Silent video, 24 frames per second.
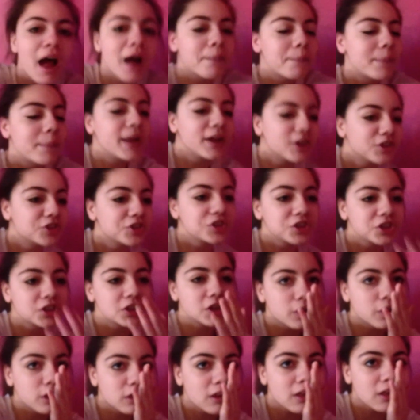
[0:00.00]

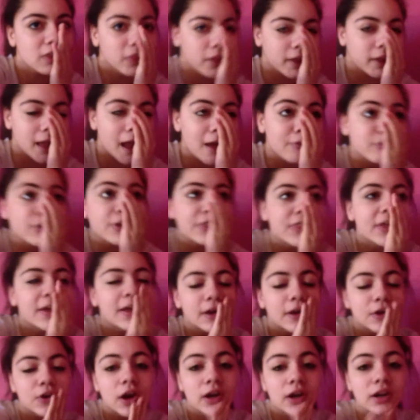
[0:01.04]
Pictures, like everything I
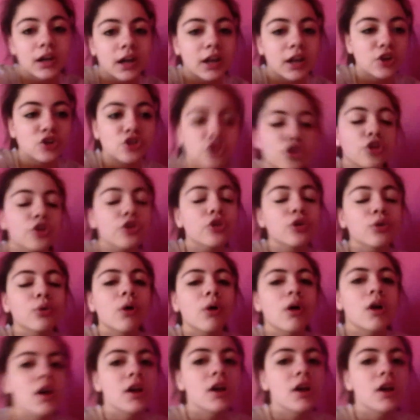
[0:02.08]
tried to do,